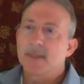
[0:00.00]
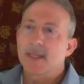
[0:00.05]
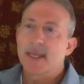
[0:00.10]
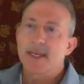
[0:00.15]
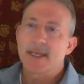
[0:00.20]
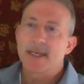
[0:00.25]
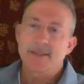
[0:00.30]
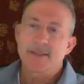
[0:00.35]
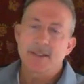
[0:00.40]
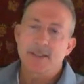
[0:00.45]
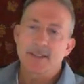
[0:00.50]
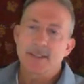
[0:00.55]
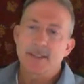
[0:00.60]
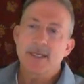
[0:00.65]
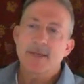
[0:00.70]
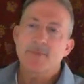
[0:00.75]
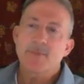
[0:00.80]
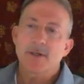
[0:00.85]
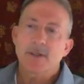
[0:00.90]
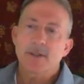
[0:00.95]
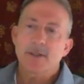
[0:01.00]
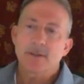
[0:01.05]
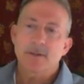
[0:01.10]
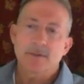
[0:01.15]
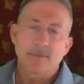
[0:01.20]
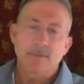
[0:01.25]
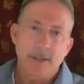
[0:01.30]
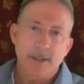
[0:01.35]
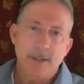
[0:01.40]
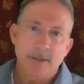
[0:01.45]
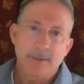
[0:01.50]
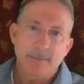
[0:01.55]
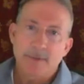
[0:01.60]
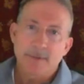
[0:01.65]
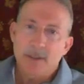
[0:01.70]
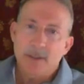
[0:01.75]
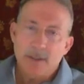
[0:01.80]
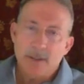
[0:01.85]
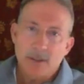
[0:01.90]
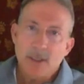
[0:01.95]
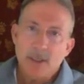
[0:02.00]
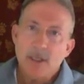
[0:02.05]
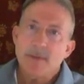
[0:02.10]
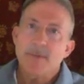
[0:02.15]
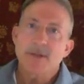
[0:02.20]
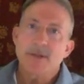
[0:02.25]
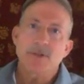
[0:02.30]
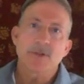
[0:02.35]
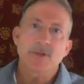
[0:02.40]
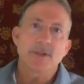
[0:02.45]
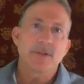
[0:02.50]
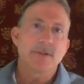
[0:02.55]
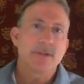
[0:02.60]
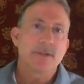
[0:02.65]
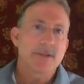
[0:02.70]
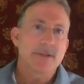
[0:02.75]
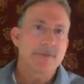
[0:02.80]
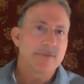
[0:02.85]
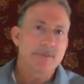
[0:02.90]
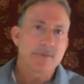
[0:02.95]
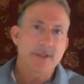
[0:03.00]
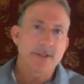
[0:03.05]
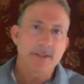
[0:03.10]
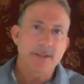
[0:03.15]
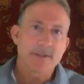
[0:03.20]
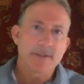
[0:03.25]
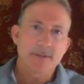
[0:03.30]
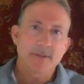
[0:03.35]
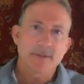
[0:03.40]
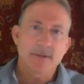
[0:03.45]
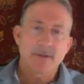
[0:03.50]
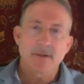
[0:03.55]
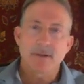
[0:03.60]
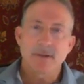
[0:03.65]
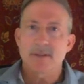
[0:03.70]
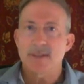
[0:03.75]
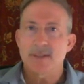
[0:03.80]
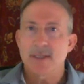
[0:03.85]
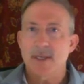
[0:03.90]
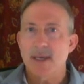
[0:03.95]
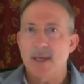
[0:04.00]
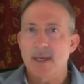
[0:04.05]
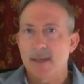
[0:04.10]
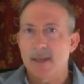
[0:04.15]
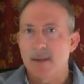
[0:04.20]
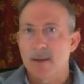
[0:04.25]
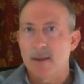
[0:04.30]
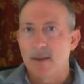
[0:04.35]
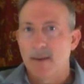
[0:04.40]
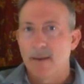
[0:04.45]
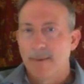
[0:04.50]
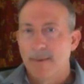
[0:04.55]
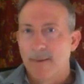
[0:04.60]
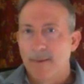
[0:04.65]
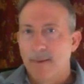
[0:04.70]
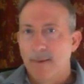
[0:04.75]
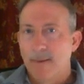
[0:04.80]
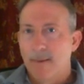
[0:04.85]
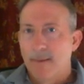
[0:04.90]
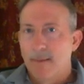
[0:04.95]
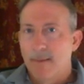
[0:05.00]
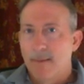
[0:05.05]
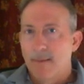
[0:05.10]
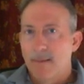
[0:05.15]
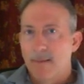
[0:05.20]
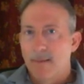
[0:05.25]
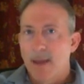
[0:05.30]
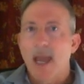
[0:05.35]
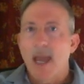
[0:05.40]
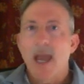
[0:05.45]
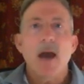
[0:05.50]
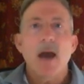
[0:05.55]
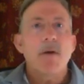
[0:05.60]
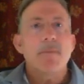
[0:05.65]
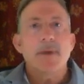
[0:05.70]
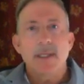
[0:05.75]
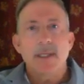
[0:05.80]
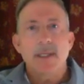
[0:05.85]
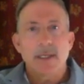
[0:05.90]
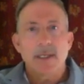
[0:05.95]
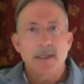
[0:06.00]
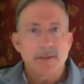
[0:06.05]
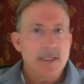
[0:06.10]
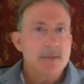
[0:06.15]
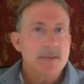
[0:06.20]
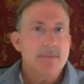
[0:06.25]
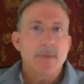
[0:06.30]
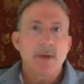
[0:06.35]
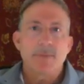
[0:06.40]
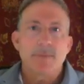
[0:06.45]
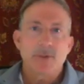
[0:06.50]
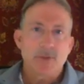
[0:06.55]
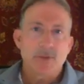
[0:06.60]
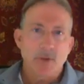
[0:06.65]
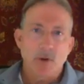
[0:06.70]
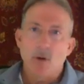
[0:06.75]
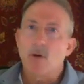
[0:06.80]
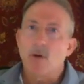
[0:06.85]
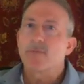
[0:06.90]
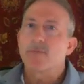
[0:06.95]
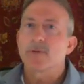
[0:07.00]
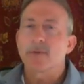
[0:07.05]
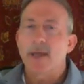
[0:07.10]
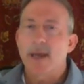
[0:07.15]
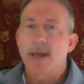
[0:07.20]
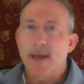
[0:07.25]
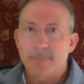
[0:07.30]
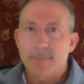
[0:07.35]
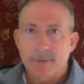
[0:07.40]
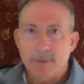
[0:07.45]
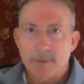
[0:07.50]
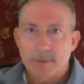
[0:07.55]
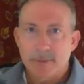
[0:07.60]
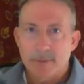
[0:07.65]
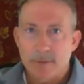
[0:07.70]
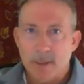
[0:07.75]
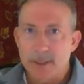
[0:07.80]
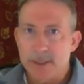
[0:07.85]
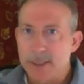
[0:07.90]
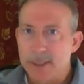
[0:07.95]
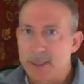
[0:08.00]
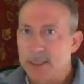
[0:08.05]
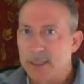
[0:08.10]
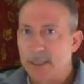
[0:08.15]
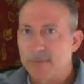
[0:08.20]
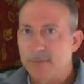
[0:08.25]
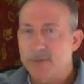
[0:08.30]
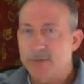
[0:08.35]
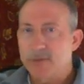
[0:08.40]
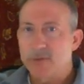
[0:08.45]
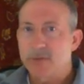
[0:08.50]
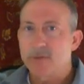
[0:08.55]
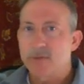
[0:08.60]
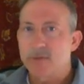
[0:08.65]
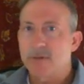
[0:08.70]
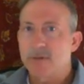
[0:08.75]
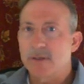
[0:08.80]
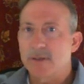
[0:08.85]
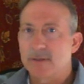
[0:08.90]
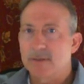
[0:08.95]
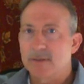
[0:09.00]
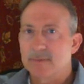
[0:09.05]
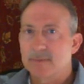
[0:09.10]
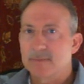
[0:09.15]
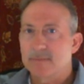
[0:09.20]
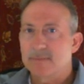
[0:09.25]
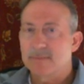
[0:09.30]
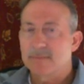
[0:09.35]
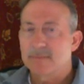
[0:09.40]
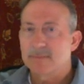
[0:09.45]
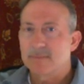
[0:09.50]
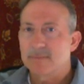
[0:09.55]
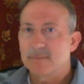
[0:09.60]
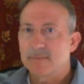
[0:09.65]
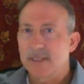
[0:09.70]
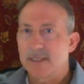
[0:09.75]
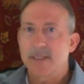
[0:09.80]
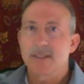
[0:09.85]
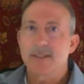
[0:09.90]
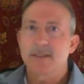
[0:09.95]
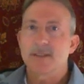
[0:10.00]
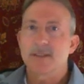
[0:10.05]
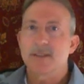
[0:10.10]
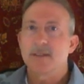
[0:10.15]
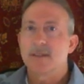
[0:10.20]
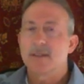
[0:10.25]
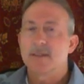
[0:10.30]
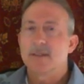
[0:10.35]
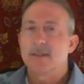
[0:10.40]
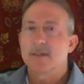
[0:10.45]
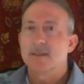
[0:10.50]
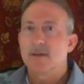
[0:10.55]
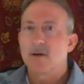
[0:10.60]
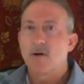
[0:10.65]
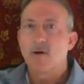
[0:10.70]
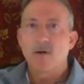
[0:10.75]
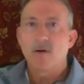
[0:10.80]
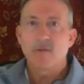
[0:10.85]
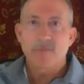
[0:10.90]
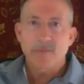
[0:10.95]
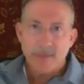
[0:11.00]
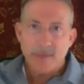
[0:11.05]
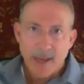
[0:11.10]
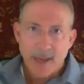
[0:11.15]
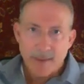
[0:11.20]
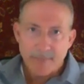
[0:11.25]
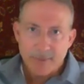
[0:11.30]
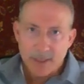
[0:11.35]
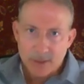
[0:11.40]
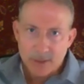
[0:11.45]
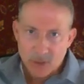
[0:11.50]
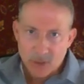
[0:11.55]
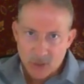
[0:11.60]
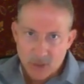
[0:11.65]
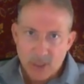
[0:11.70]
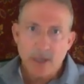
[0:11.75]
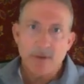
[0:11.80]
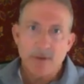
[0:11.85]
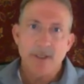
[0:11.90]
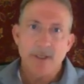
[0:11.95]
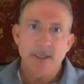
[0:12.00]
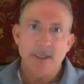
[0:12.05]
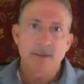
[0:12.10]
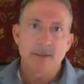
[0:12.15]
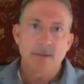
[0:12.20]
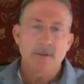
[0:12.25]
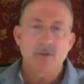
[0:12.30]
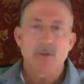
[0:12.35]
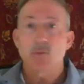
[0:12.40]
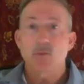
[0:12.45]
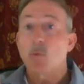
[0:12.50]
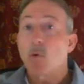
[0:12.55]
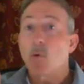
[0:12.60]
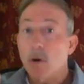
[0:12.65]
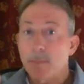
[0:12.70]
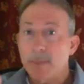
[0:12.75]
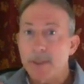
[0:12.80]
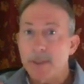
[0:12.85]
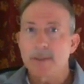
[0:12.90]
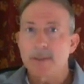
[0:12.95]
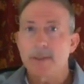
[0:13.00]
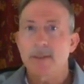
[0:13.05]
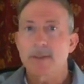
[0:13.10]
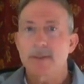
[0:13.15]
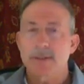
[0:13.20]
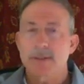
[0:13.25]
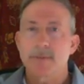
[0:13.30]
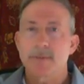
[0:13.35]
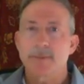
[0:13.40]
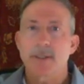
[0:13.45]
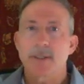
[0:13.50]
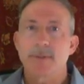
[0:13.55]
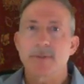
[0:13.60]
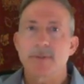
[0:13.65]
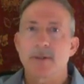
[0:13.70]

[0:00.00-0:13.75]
And as to teamwork, well, you can measure it in different ways. You could say, how many team members overlap on any given story? Because overlapping, sharing, swarming, sometimes